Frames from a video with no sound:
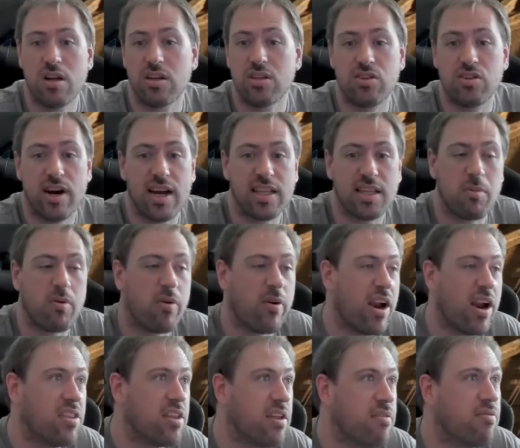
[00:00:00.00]
drag them
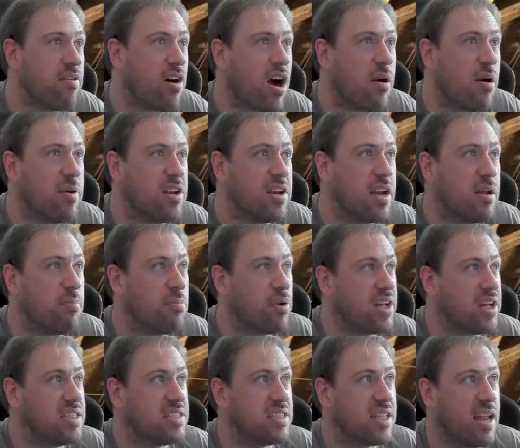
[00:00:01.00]
around the environment and
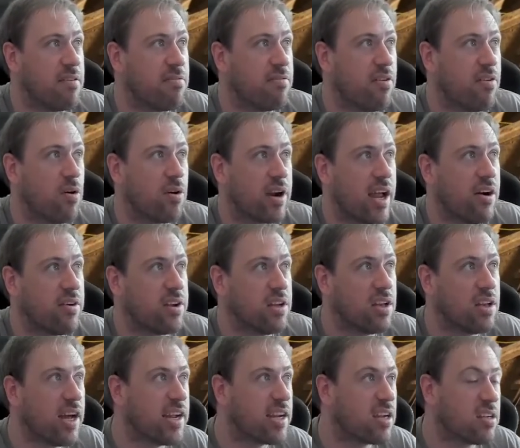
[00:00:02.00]
place that fog how you
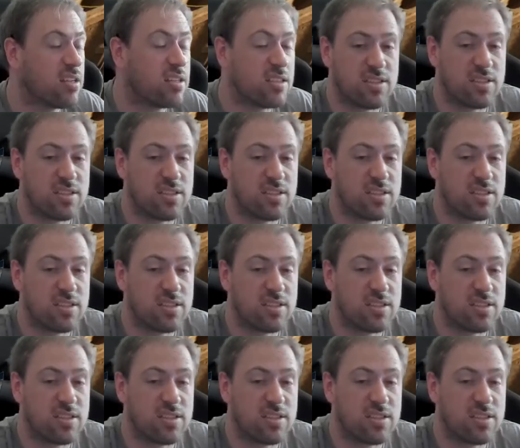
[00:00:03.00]
like.